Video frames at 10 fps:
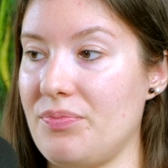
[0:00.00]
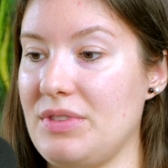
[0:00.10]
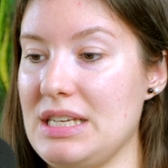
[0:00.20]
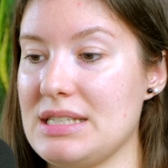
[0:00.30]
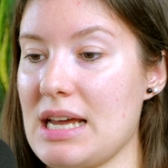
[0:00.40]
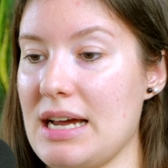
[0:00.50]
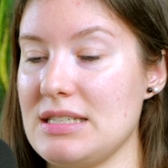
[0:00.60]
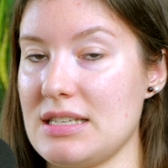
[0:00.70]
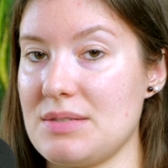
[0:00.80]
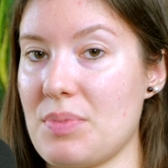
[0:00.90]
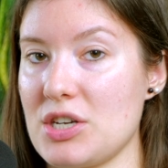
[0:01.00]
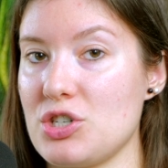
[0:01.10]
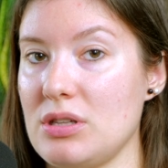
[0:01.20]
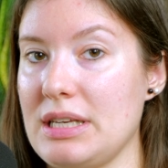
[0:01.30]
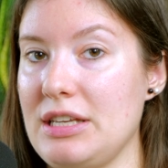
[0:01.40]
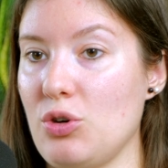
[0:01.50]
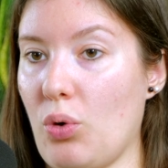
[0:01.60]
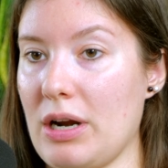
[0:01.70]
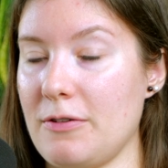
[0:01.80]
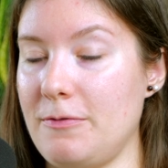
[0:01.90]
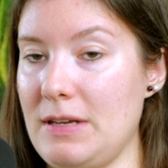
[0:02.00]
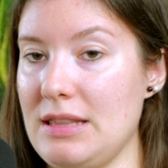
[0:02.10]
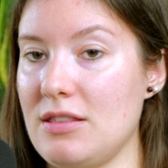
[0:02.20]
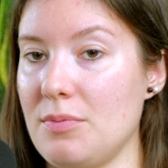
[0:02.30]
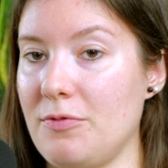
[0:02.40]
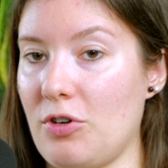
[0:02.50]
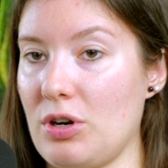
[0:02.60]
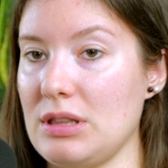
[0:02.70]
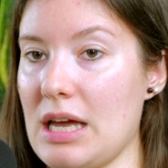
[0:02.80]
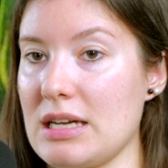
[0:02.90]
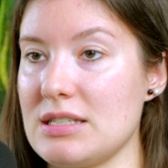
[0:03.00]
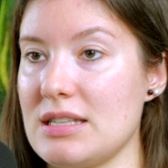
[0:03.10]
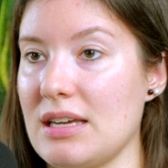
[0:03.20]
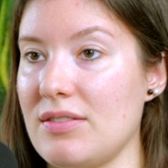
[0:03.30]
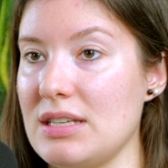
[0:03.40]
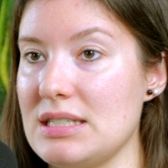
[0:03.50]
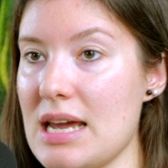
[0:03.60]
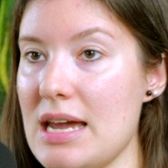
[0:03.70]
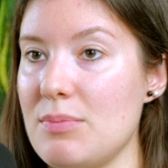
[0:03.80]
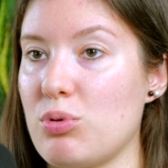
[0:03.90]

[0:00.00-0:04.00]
These guys especially, you want to feed them very last thing in the day,